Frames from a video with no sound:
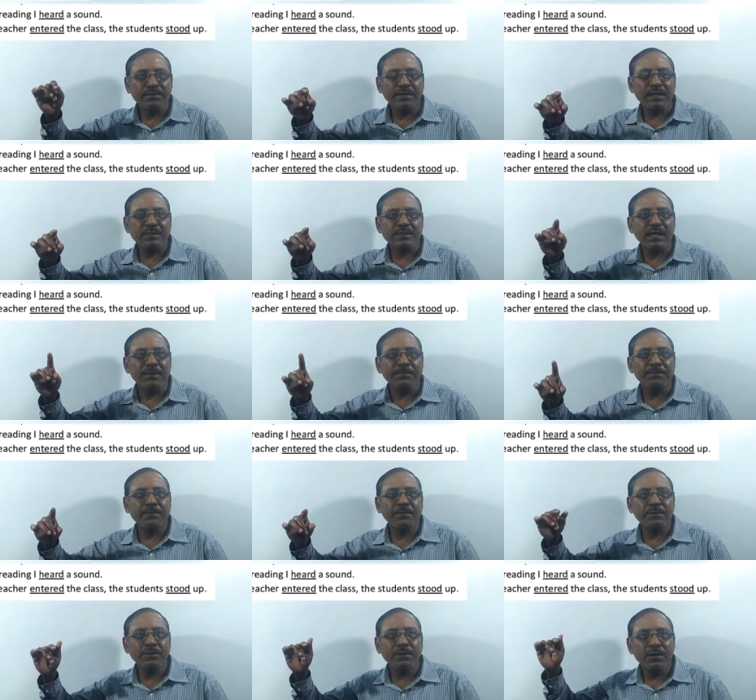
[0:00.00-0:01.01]
that
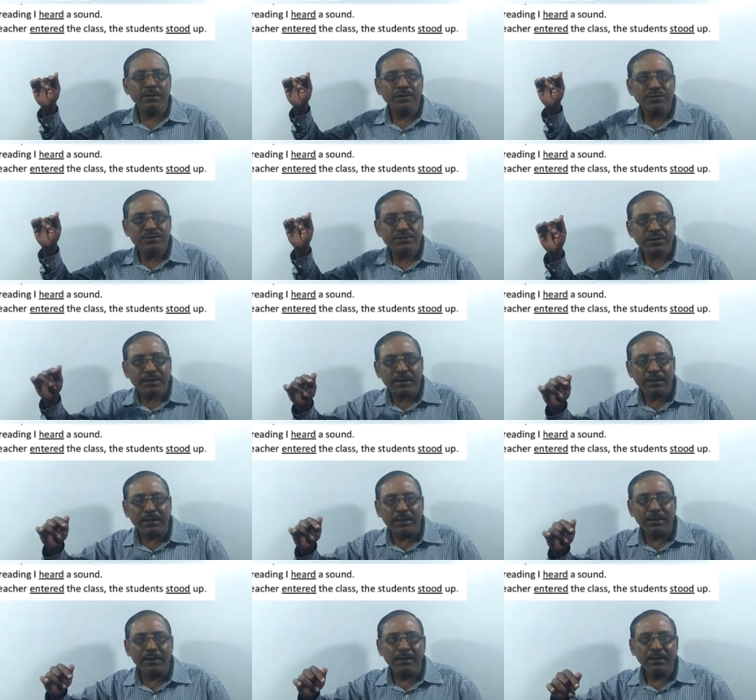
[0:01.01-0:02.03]
happened
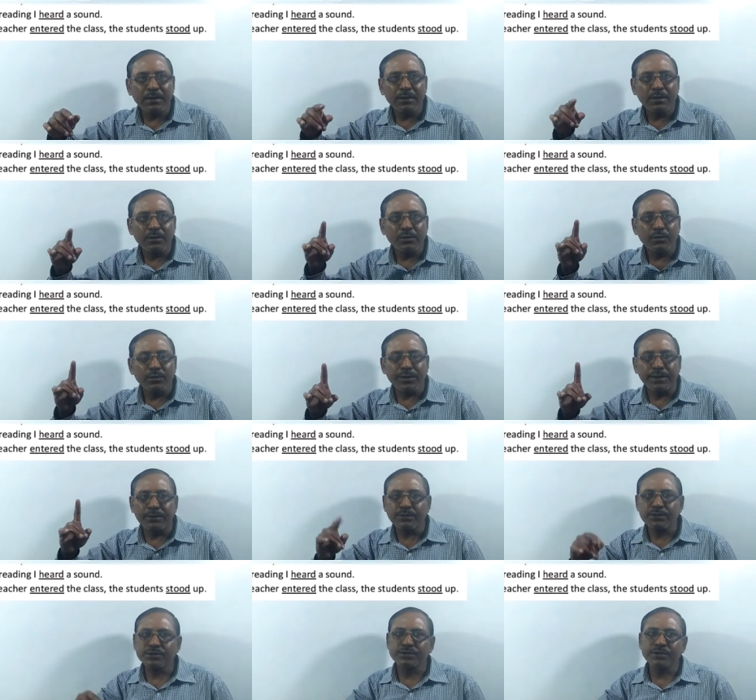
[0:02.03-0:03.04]
suddenly, we
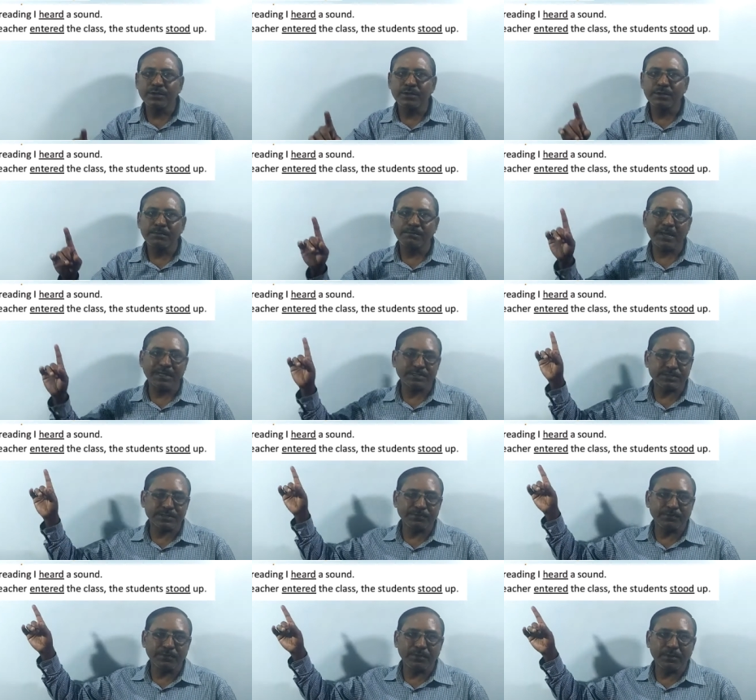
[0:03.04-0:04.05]
use past
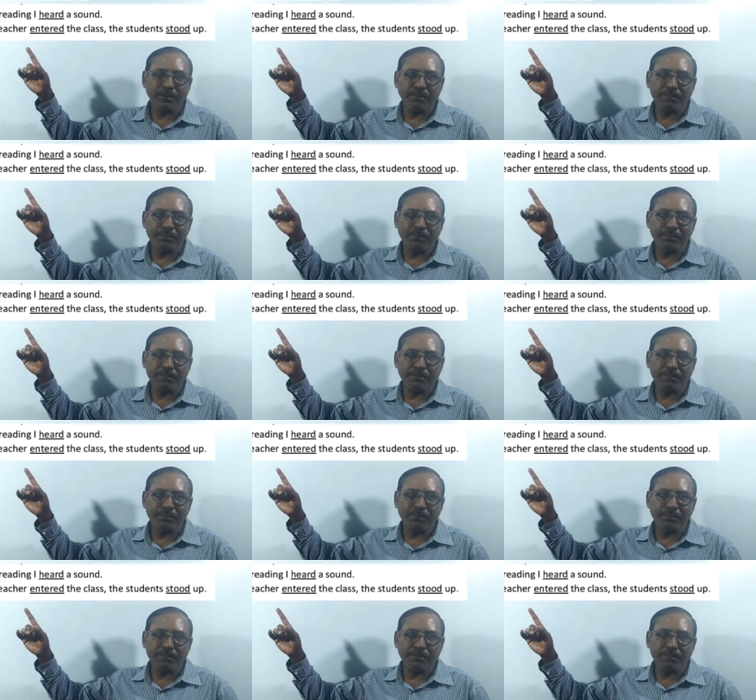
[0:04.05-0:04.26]
simple.